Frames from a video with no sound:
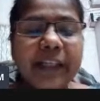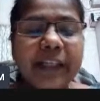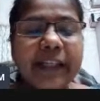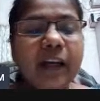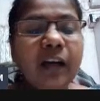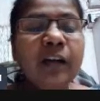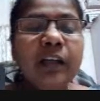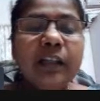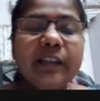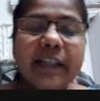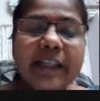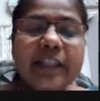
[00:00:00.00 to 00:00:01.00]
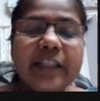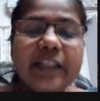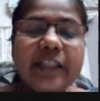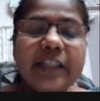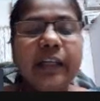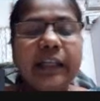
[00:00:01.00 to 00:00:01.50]
Here the
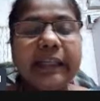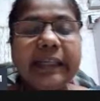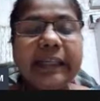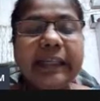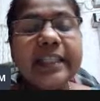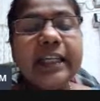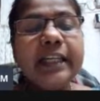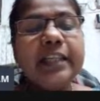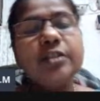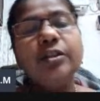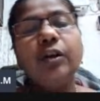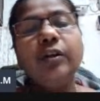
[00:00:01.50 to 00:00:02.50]
reason is